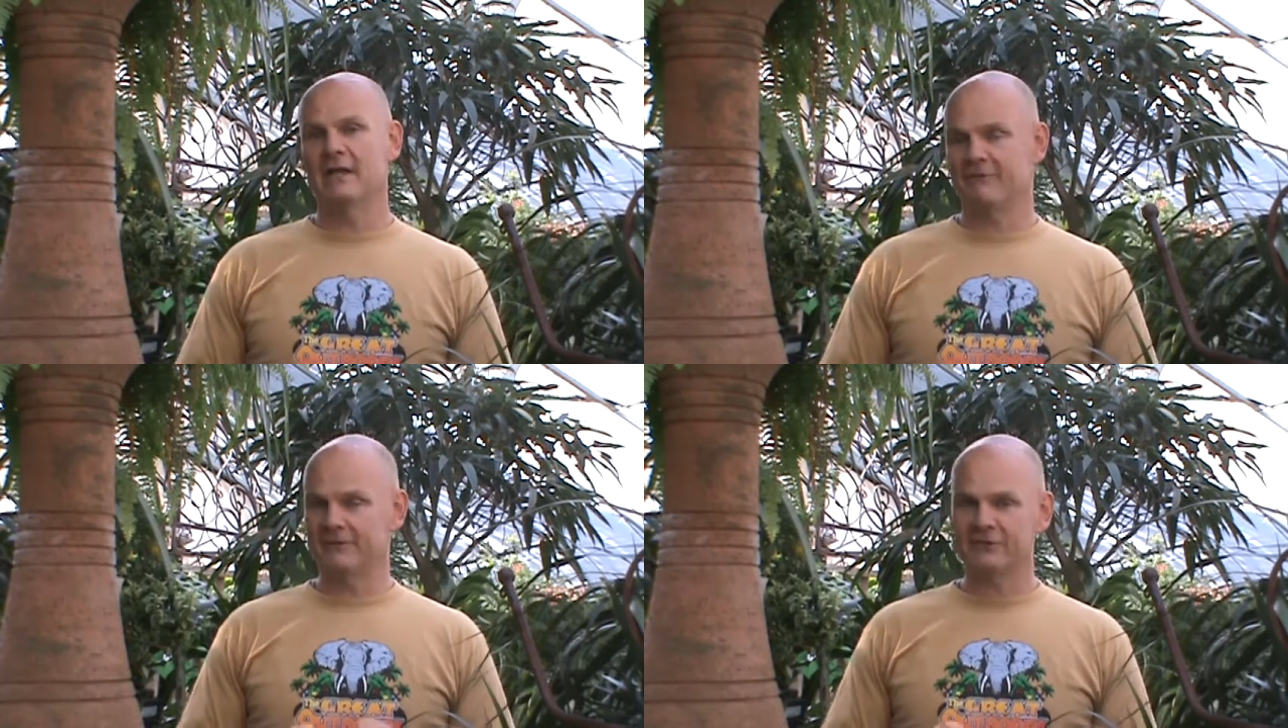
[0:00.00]

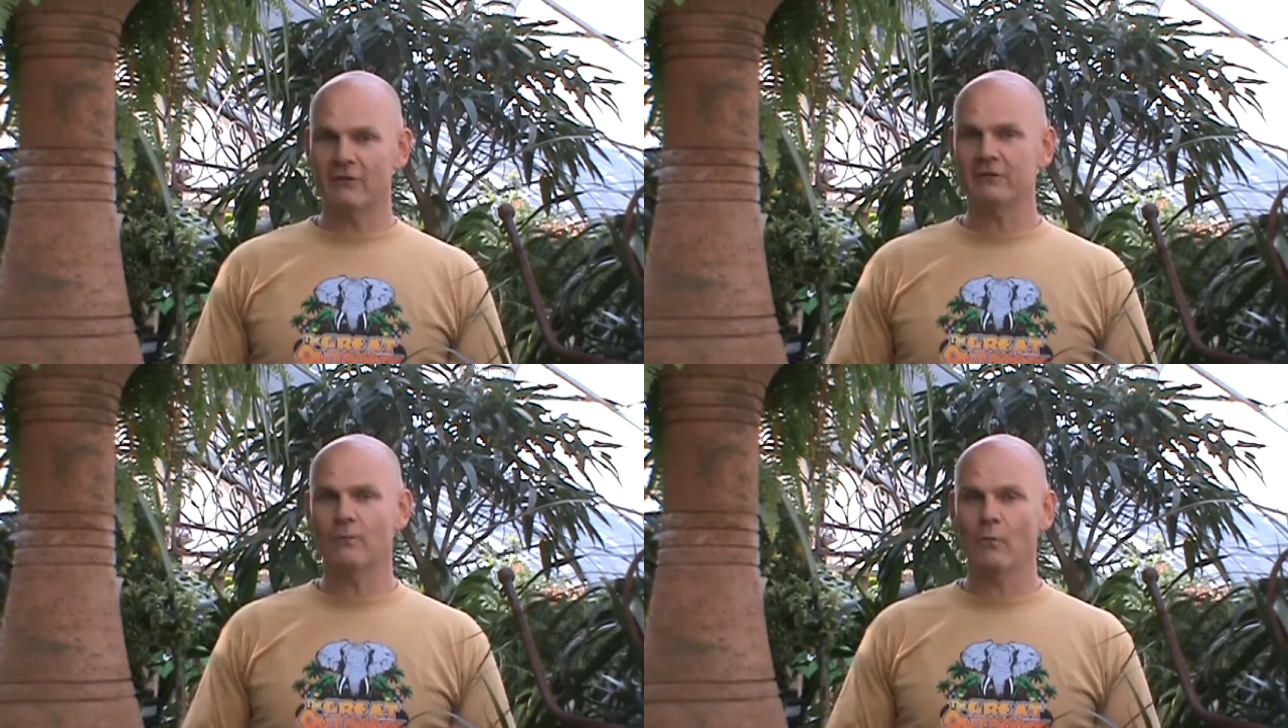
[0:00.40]
If you
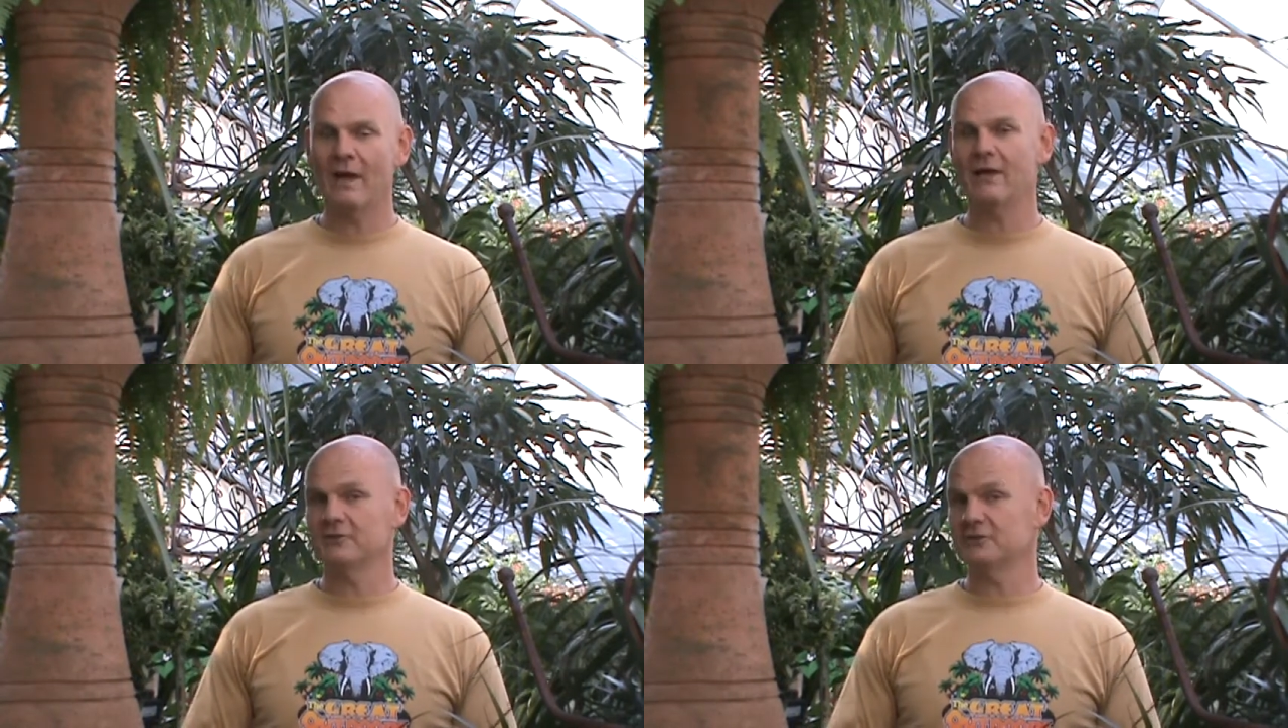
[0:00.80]
soak them
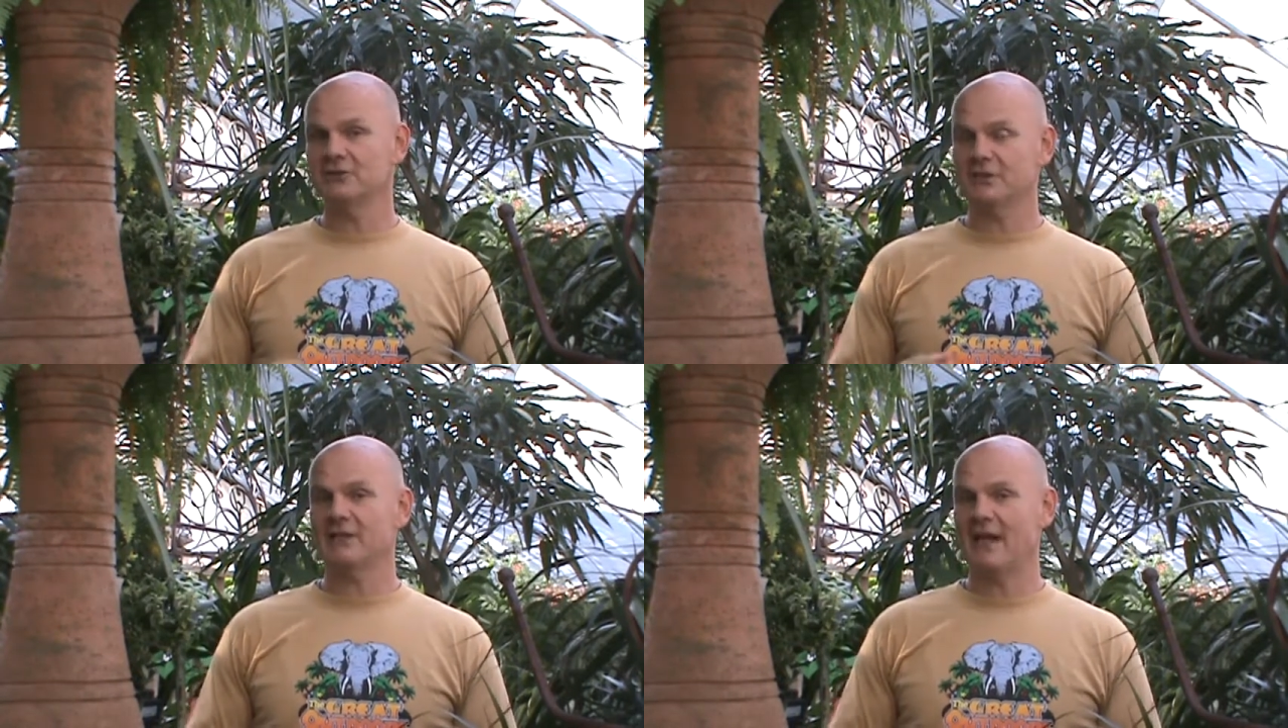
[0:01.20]
well, you
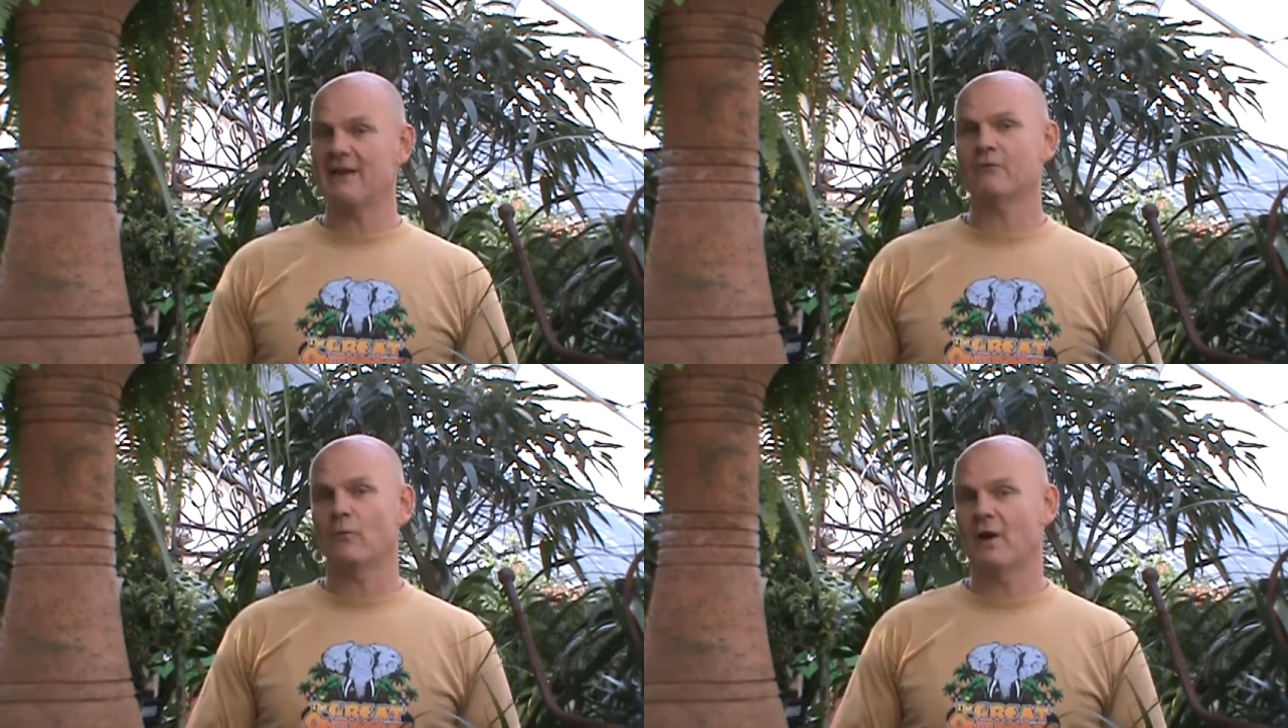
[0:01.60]
shouldn't
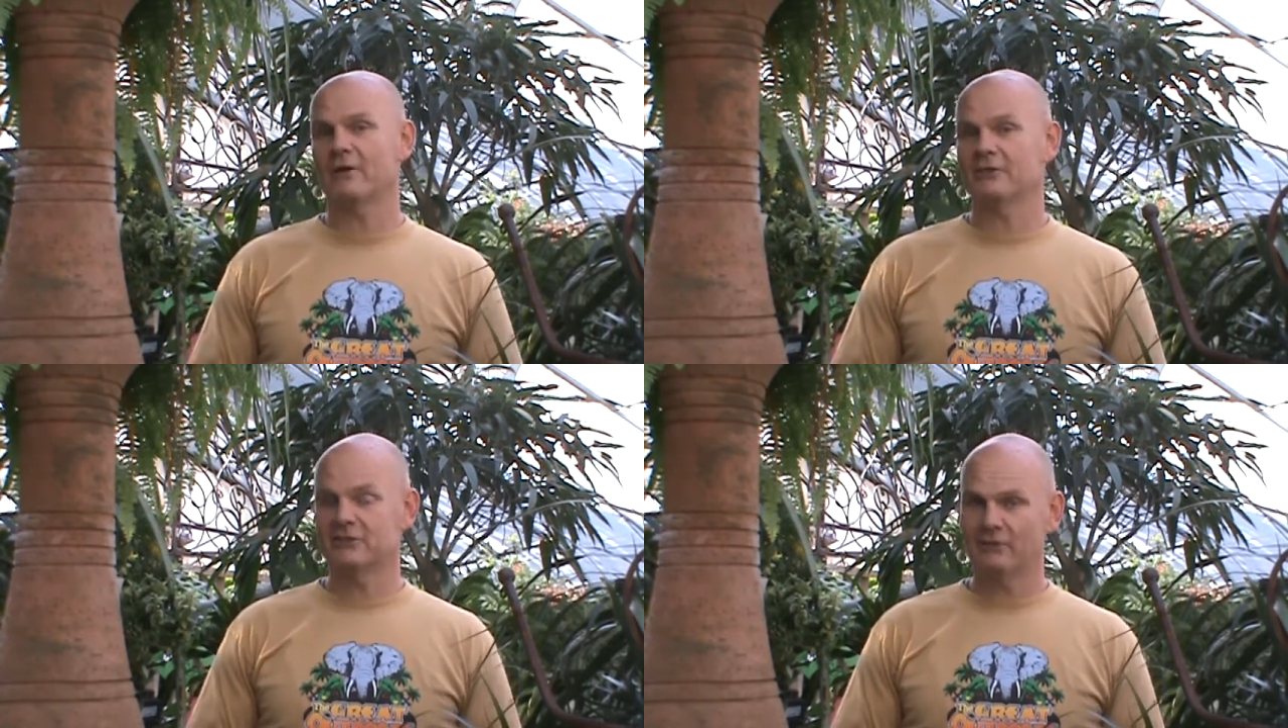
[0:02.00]
have to
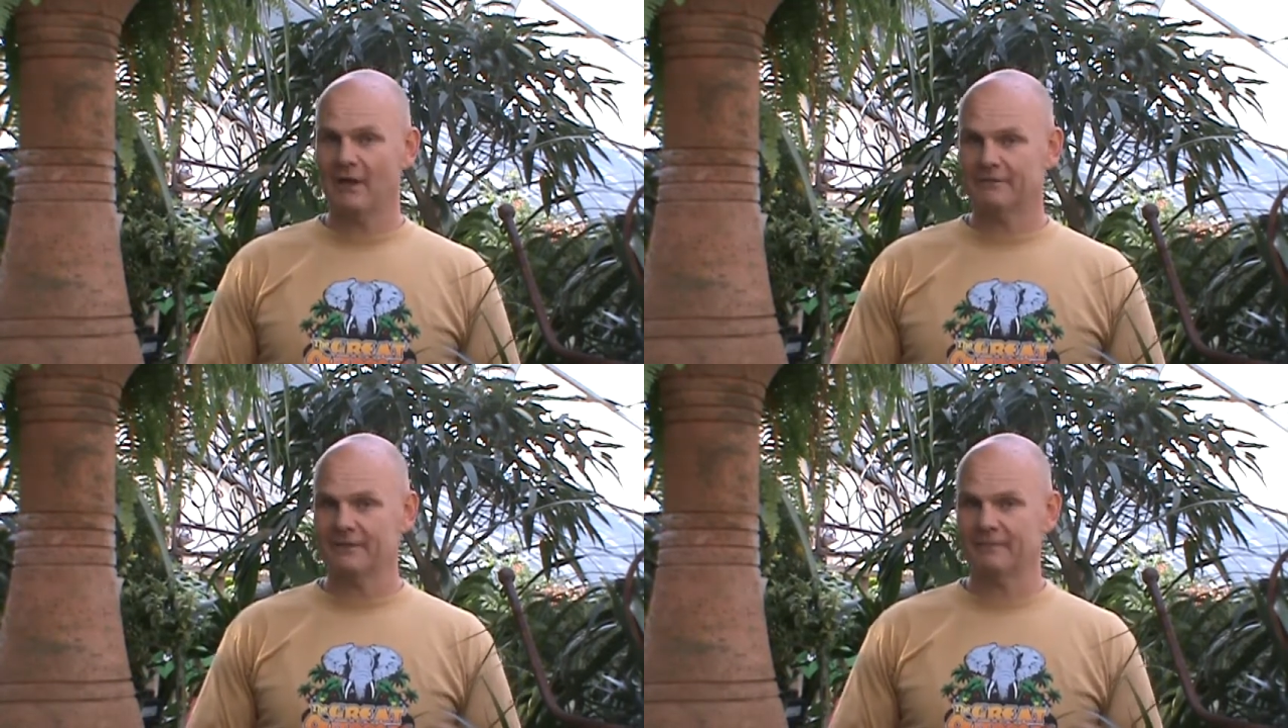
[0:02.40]
water too
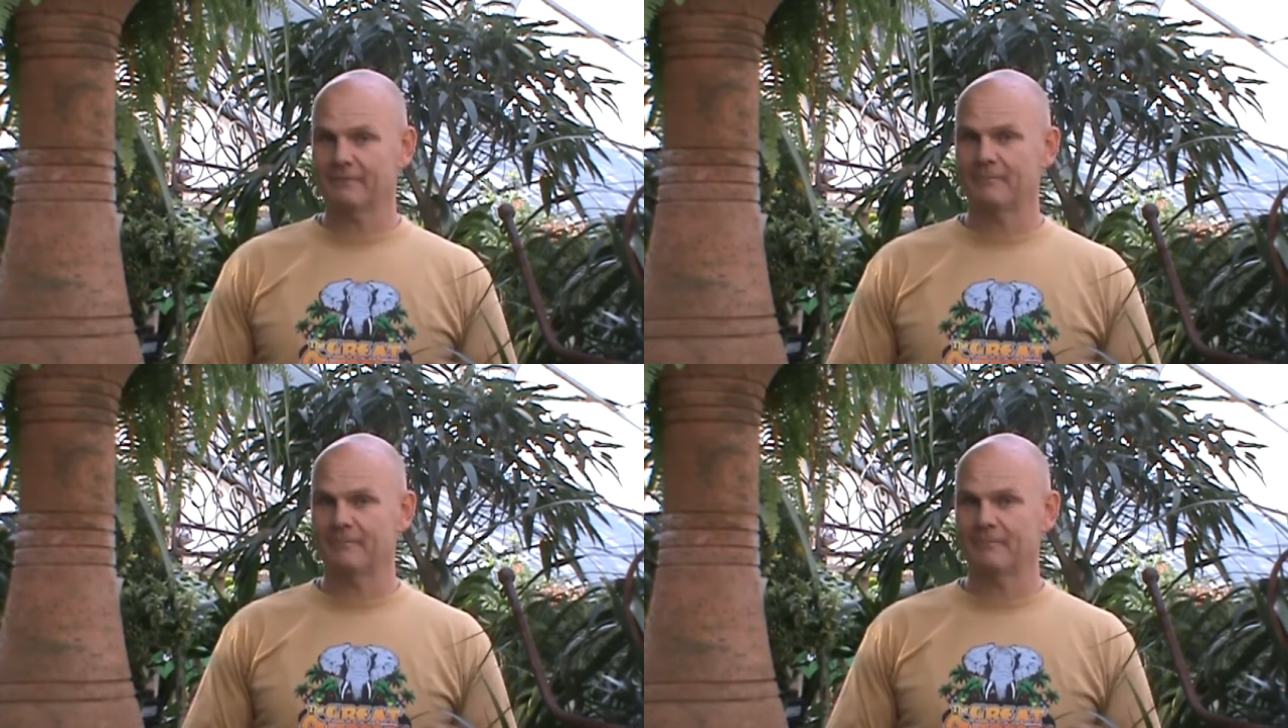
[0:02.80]
often.